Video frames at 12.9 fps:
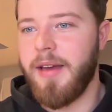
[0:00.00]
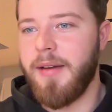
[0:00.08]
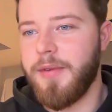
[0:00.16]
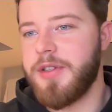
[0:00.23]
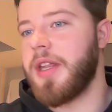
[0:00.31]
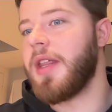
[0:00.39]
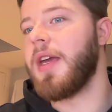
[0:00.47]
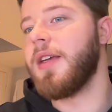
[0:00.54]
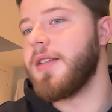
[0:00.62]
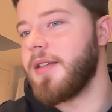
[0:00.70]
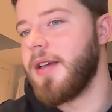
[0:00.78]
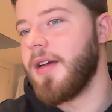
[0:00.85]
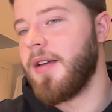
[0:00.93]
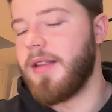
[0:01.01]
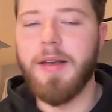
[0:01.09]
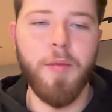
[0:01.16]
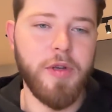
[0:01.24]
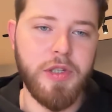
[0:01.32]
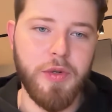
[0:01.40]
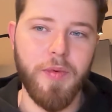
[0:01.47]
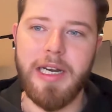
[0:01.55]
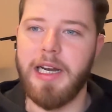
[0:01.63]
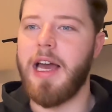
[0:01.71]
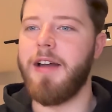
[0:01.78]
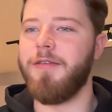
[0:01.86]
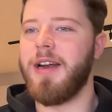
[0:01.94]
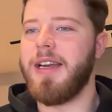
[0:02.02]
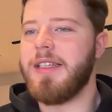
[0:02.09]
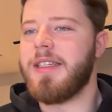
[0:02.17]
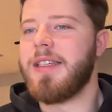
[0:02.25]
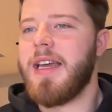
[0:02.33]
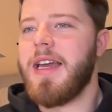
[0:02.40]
which I think that one's already live, right? It's